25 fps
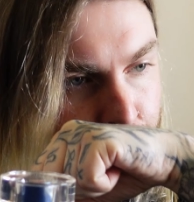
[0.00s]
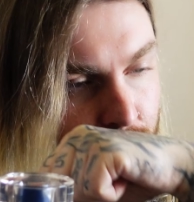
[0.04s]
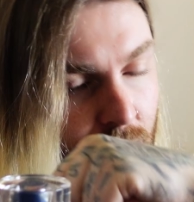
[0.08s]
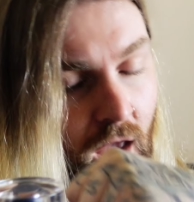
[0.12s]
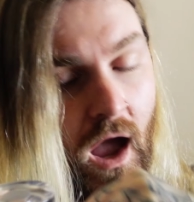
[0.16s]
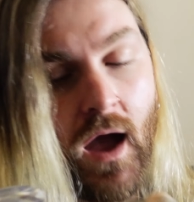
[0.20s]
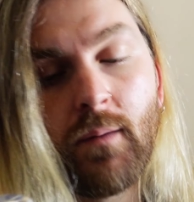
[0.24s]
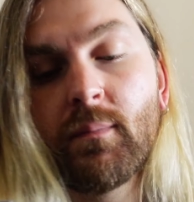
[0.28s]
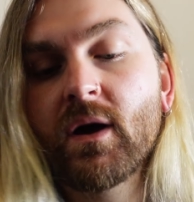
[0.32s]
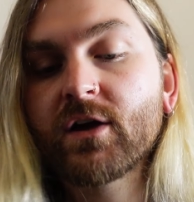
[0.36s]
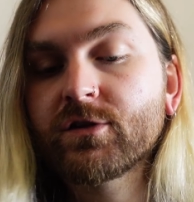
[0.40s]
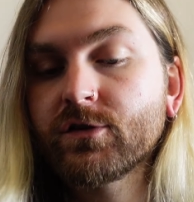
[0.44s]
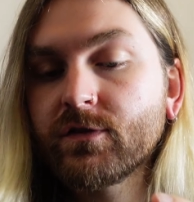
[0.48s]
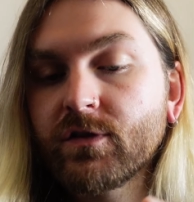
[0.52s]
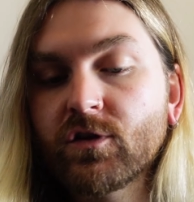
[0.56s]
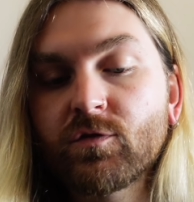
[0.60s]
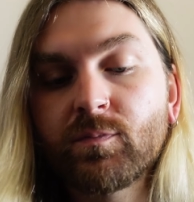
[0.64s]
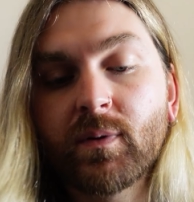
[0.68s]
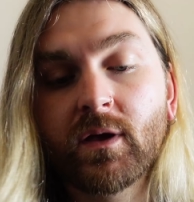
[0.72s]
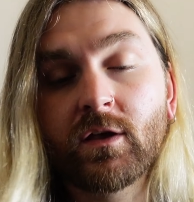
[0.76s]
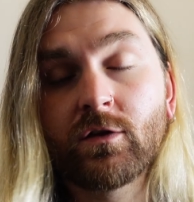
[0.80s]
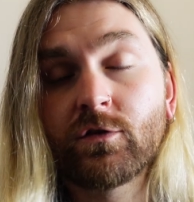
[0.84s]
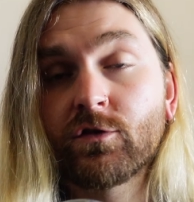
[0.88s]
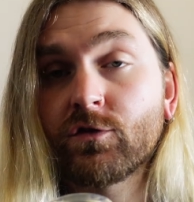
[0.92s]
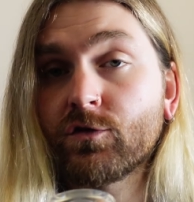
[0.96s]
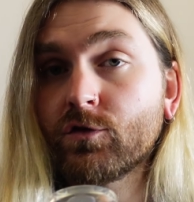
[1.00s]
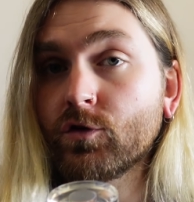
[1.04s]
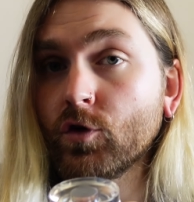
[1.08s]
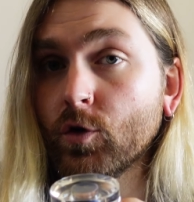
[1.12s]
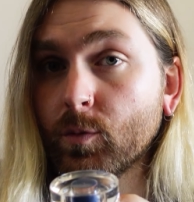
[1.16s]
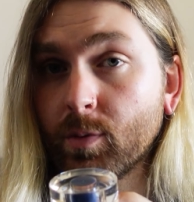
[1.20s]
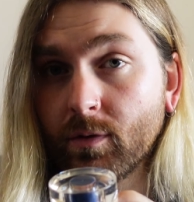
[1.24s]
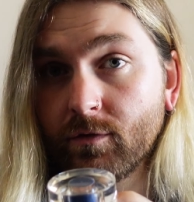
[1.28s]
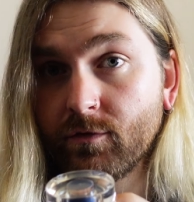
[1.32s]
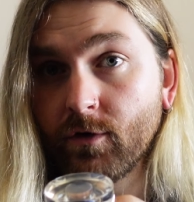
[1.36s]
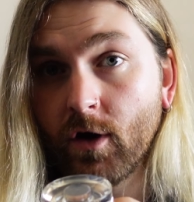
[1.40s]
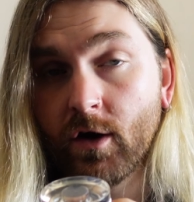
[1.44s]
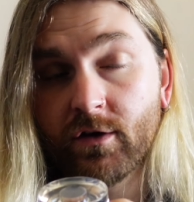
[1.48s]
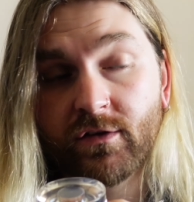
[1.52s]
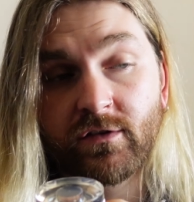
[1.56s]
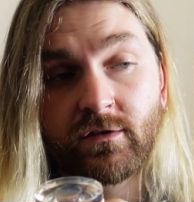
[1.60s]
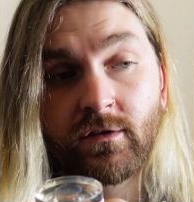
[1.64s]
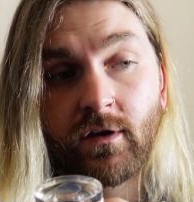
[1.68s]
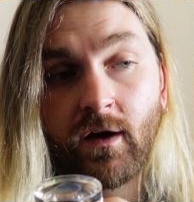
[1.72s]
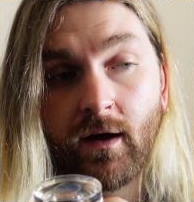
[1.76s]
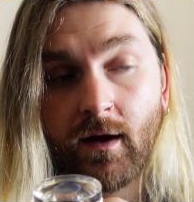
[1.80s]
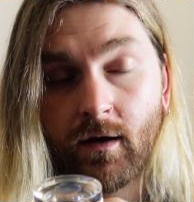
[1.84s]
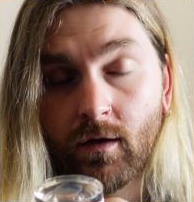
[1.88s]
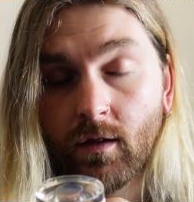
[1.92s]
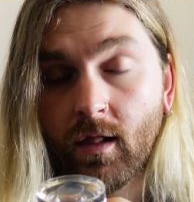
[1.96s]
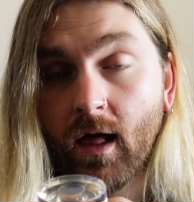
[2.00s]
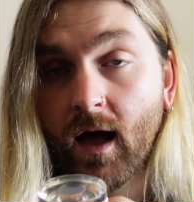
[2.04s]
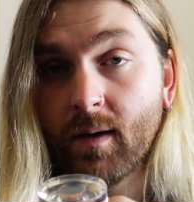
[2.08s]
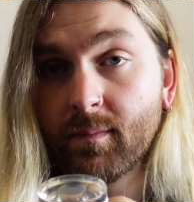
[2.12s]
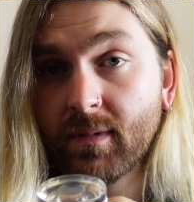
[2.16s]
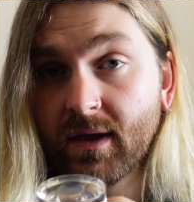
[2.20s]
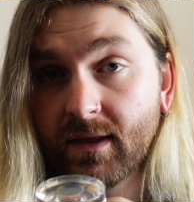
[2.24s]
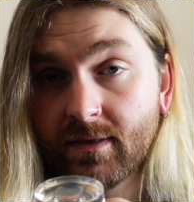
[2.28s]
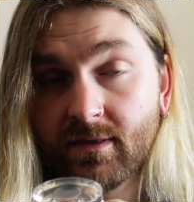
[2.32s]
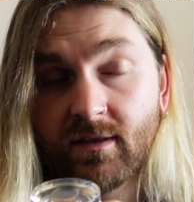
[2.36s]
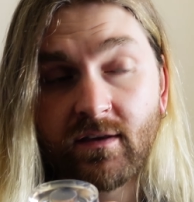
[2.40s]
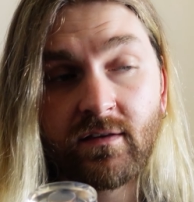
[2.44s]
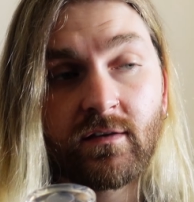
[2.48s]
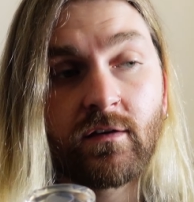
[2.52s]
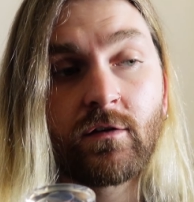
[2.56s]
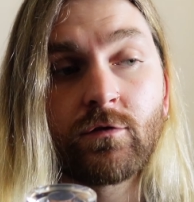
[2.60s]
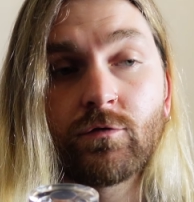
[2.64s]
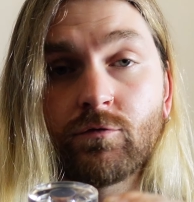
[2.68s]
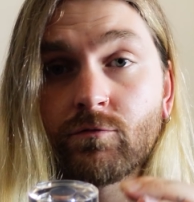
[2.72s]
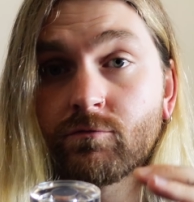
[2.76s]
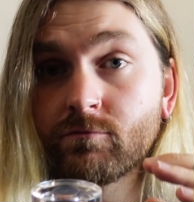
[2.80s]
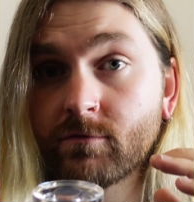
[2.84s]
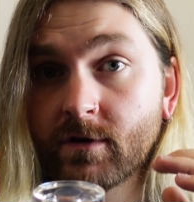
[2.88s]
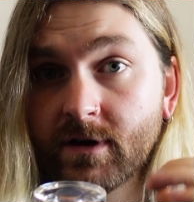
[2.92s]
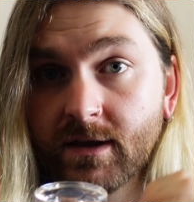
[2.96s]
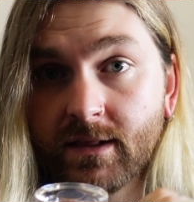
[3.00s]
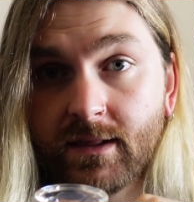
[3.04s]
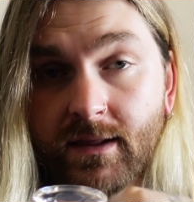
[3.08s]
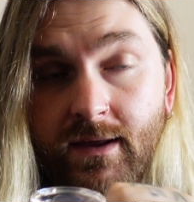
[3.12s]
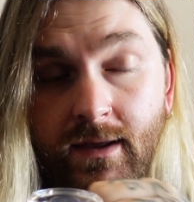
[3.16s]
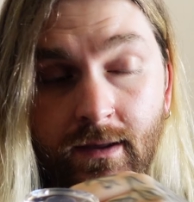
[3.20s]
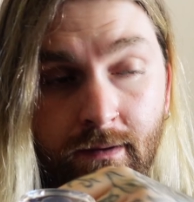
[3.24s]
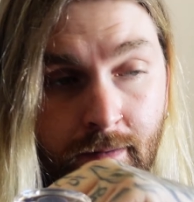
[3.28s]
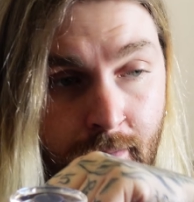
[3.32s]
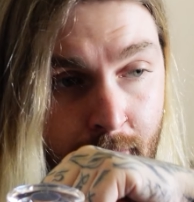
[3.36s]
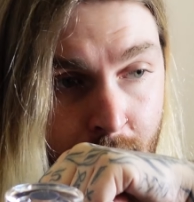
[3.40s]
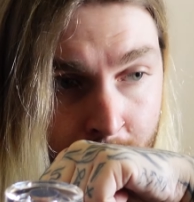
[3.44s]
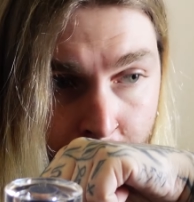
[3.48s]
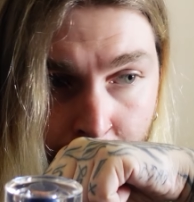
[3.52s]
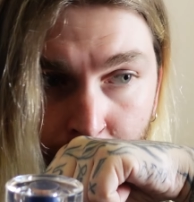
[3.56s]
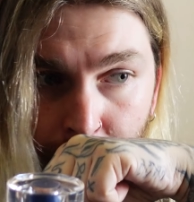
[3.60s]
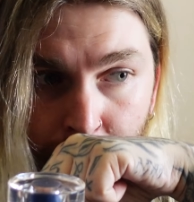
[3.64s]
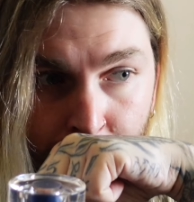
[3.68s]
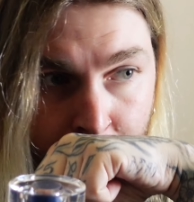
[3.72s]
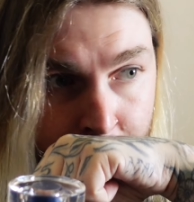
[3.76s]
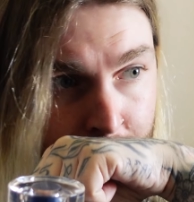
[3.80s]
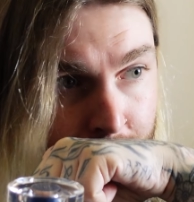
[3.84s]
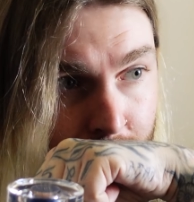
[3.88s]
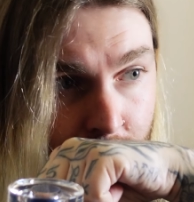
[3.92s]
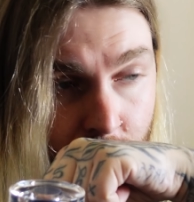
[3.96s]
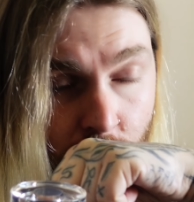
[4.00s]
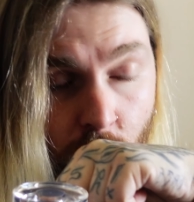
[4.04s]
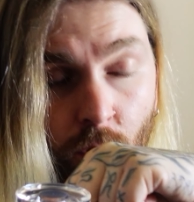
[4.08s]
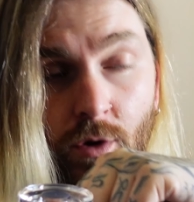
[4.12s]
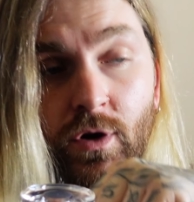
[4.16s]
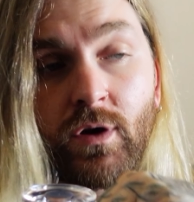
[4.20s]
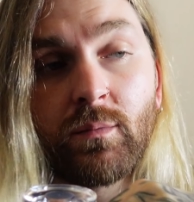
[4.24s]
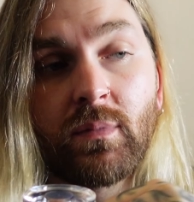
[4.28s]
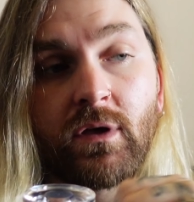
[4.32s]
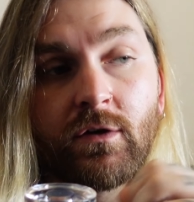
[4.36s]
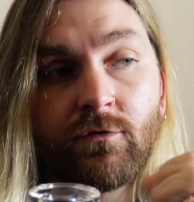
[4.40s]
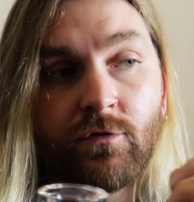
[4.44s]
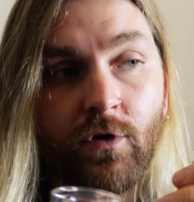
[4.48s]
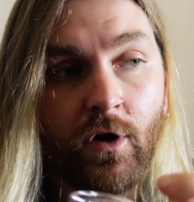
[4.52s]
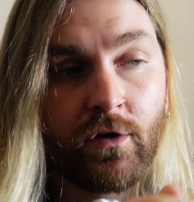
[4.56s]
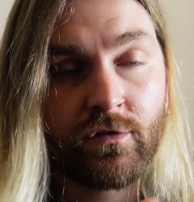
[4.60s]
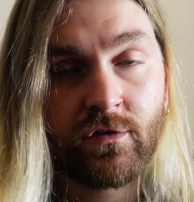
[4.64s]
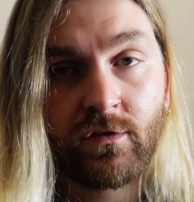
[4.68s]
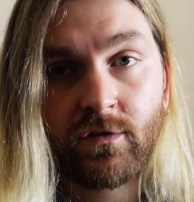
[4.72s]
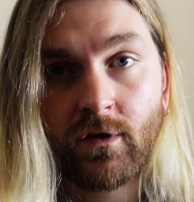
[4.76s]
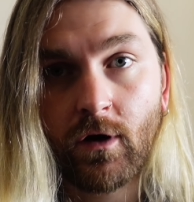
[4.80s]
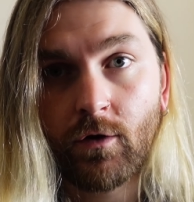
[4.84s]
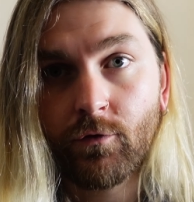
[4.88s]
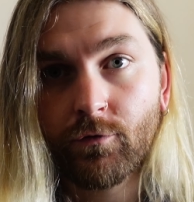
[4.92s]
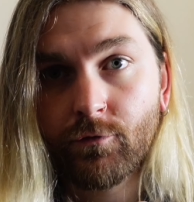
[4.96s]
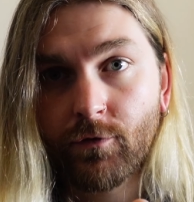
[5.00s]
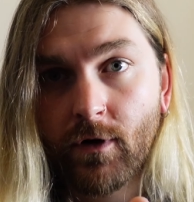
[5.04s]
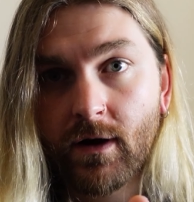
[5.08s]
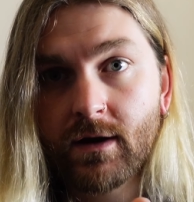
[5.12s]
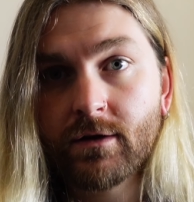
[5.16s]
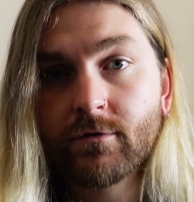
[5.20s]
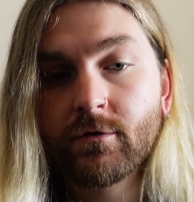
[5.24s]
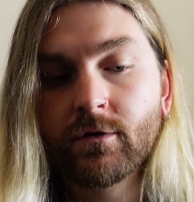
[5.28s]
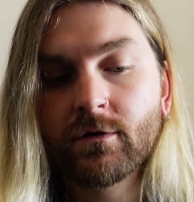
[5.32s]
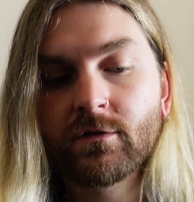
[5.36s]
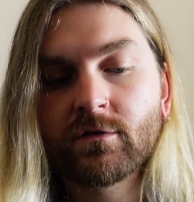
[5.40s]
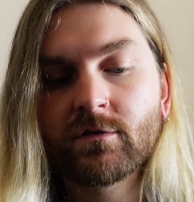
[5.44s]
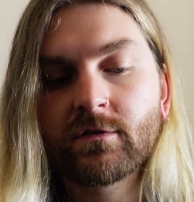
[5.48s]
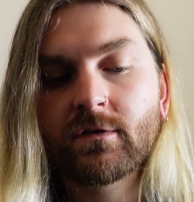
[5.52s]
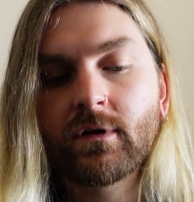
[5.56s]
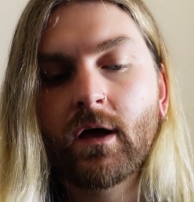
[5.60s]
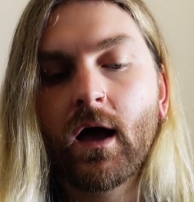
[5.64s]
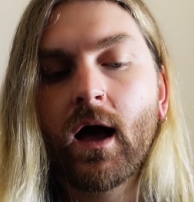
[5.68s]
I imagine this being super versatile. I mean, this is really going to be a versatile fragrance.